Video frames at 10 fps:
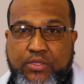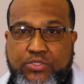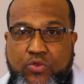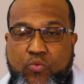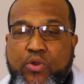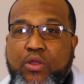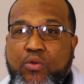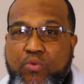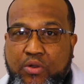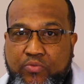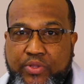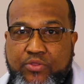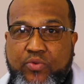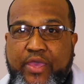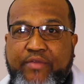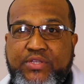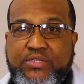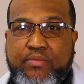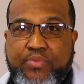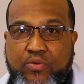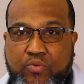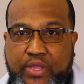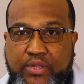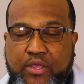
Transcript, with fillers: So we're going to work with you every step of the way